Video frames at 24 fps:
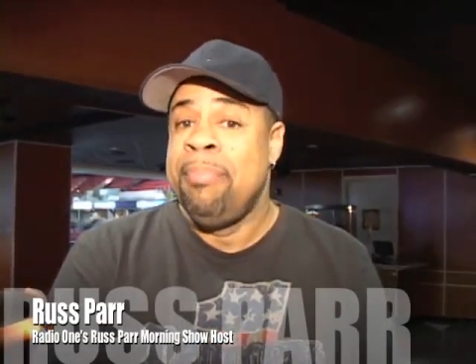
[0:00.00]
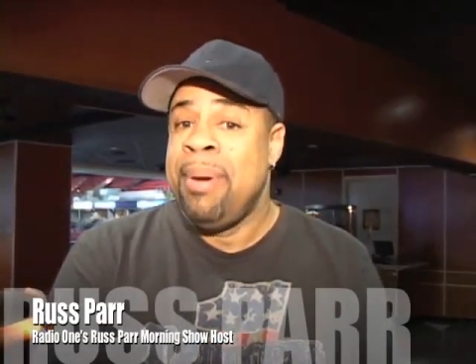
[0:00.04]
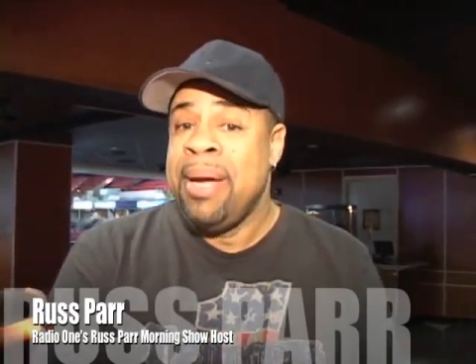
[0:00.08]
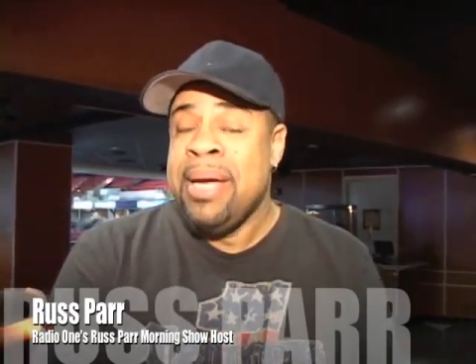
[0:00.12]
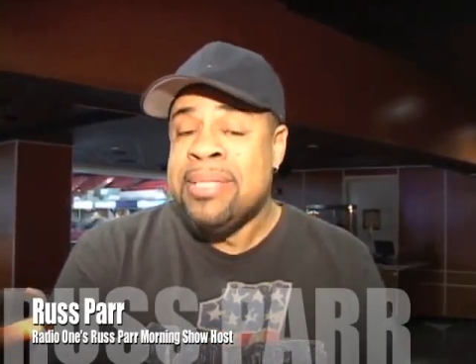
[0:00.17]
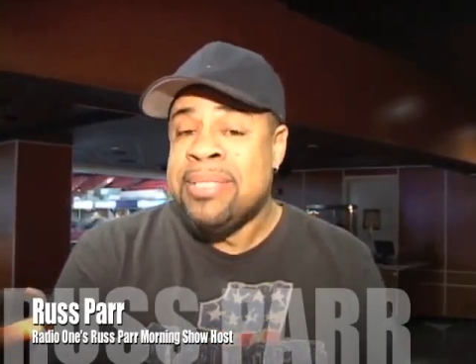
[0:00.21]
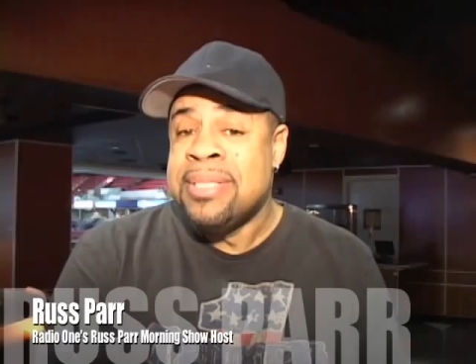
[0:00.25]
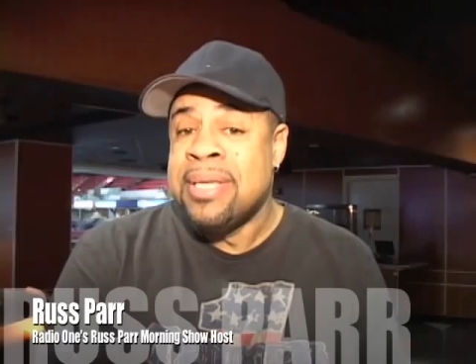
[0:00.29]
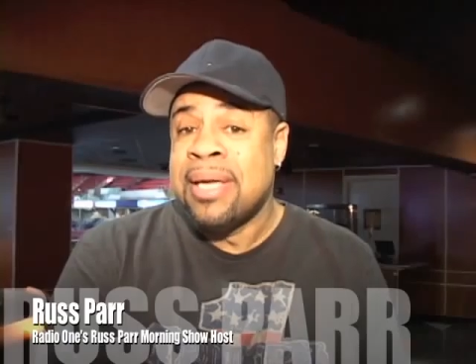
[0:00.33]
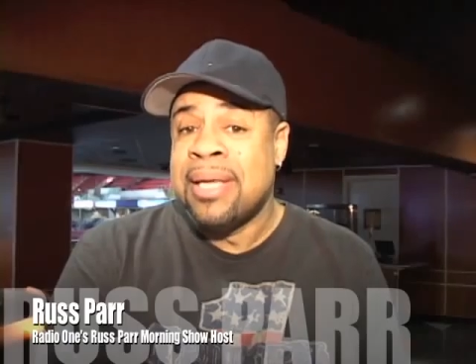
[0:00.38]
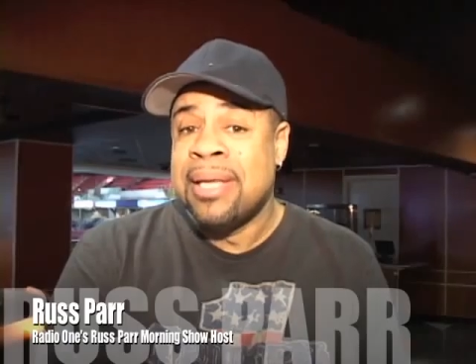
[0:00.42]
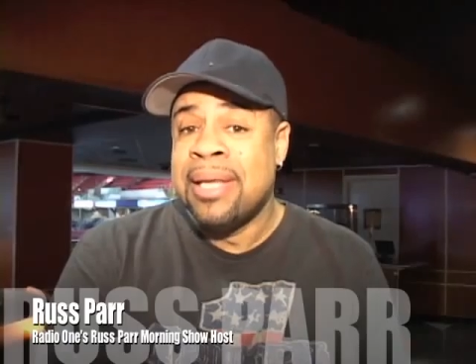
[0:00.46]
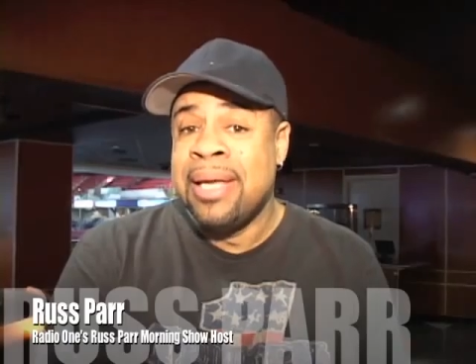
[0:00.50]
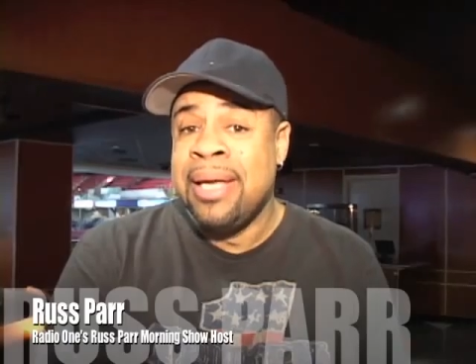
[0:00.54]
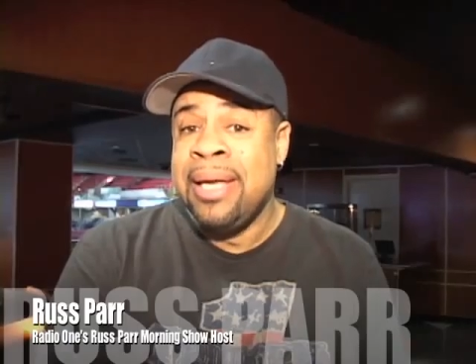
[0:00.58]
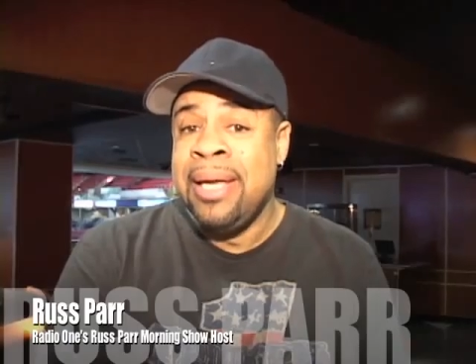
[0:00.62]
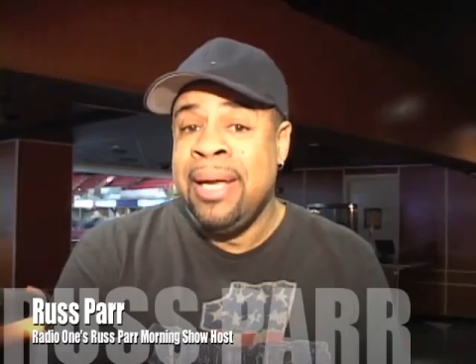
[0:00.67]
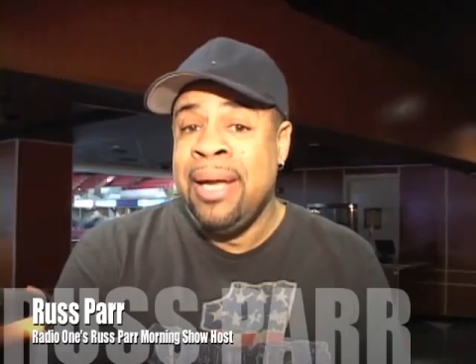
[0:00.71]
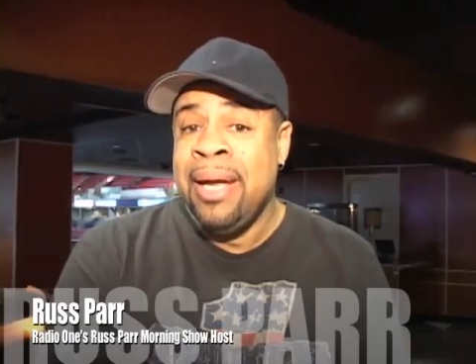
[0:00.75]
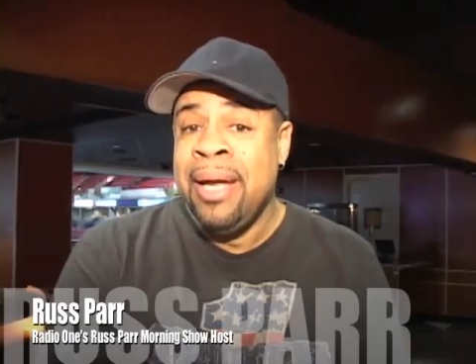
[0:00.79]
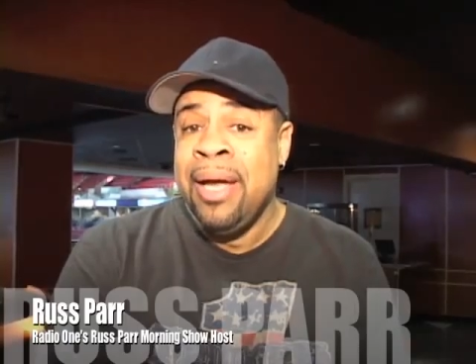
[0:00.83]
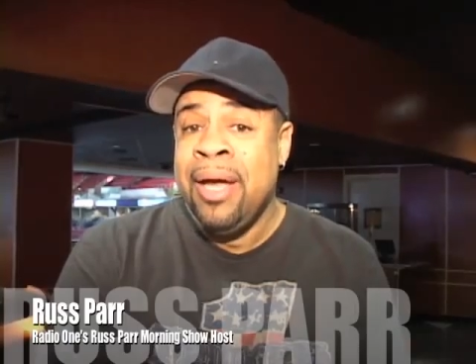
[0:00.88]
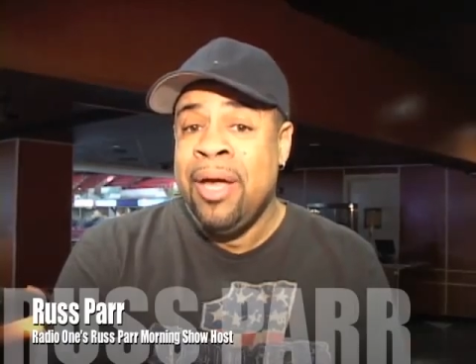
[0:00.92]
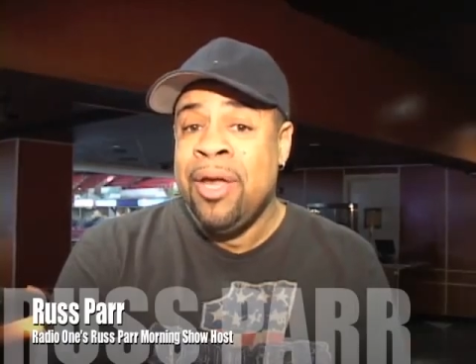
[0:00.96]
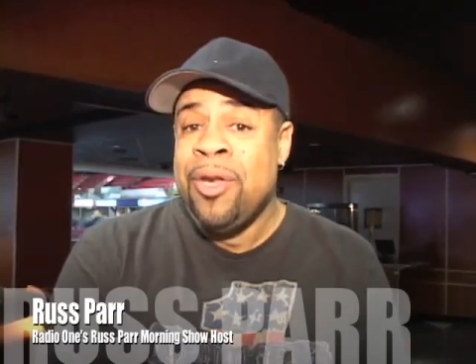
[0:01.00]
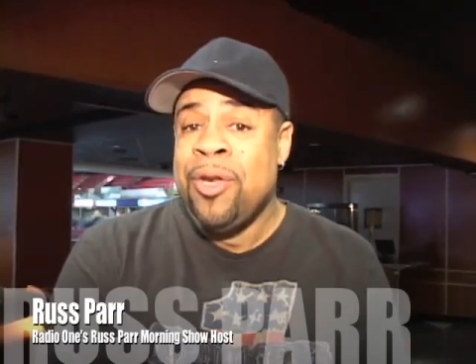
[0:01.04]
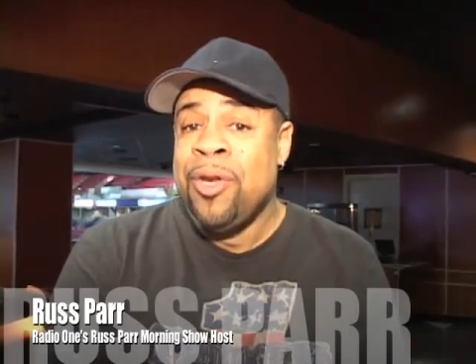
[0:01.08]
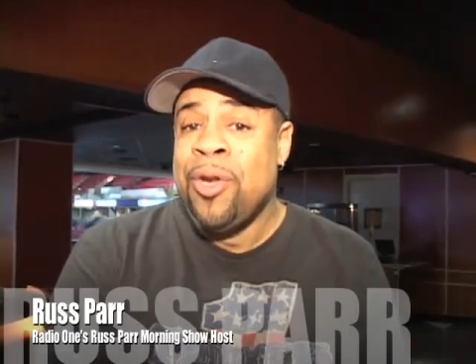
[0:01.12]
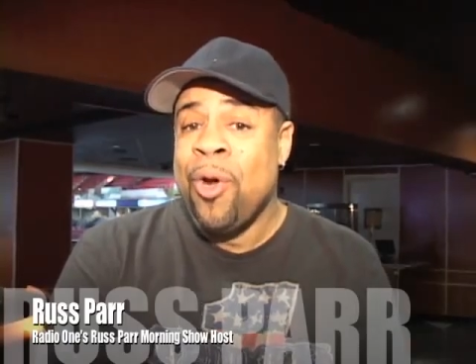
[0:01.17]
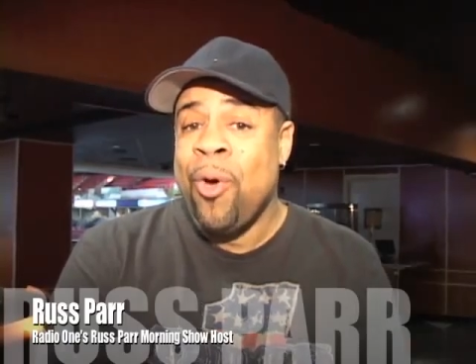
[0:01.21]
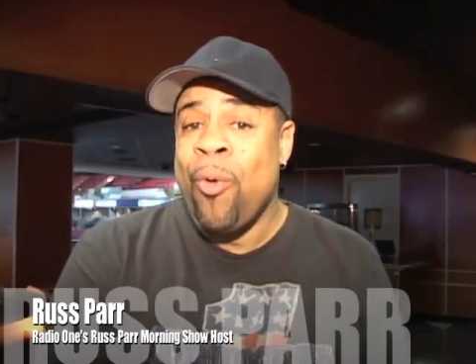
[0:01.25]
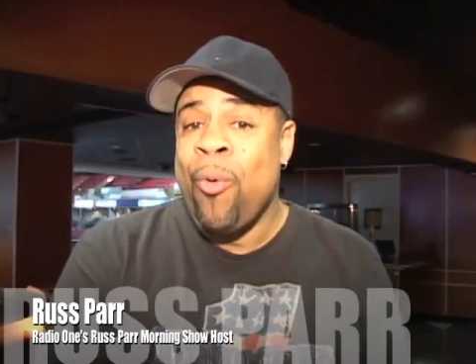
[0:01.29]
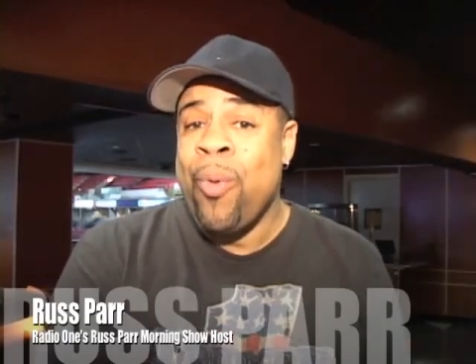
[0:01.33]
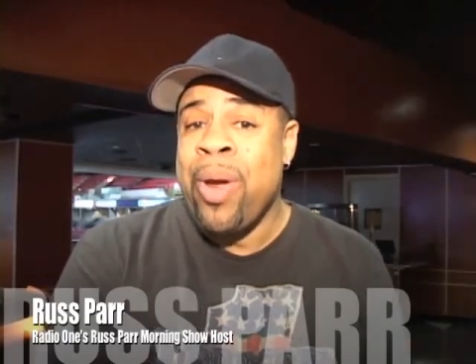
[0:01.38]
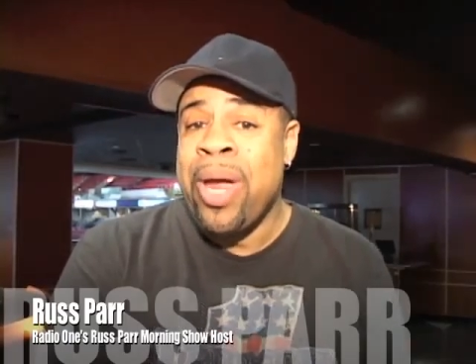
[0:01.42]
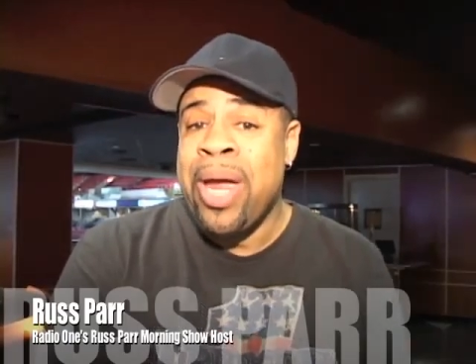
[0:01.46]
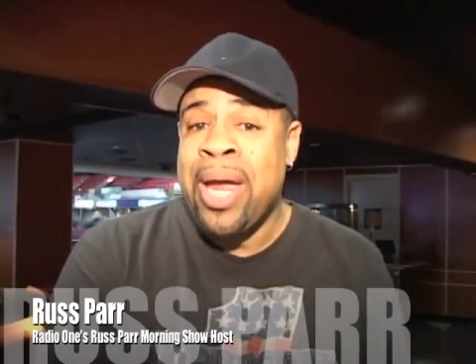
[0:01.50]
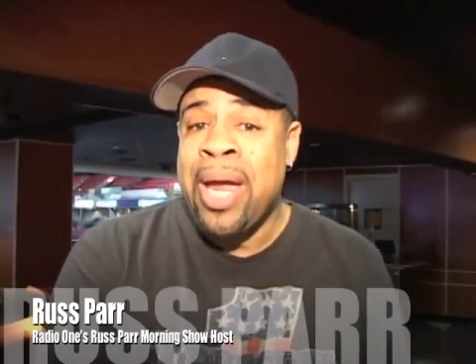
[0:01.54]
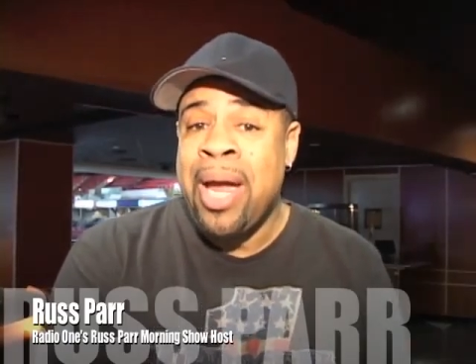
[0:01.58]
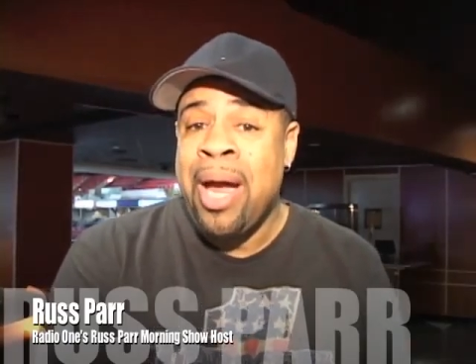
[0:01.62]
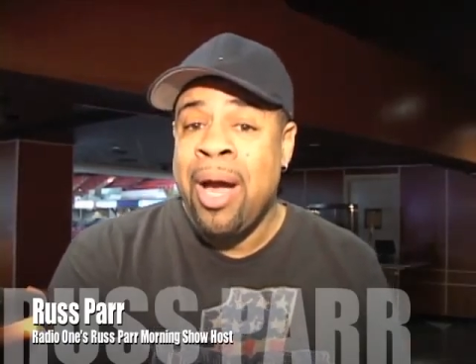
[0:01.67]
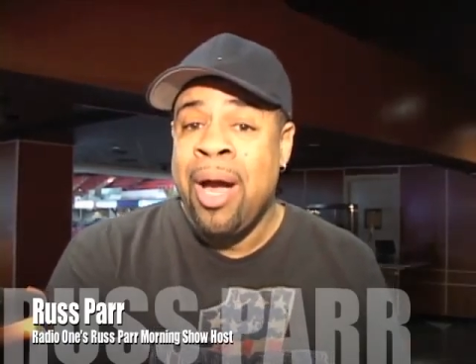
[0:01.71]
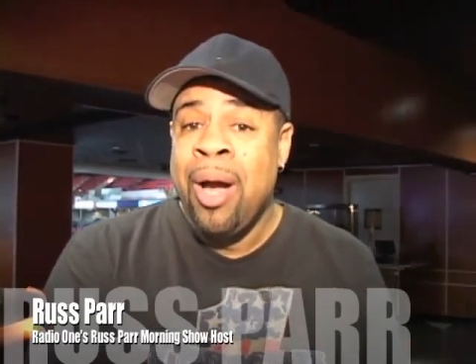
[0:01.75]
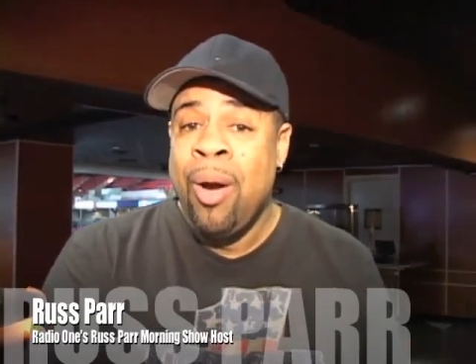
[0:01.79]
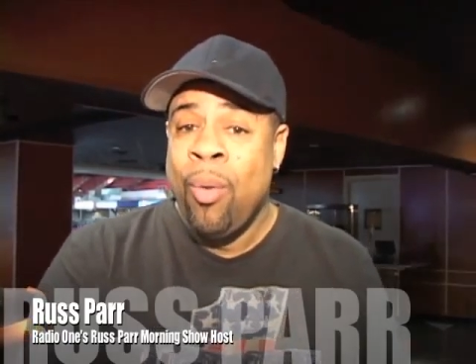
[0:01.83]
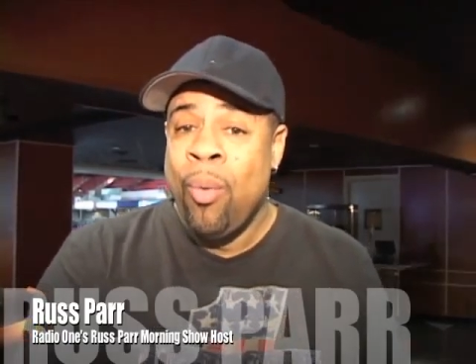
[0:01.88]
basically knowing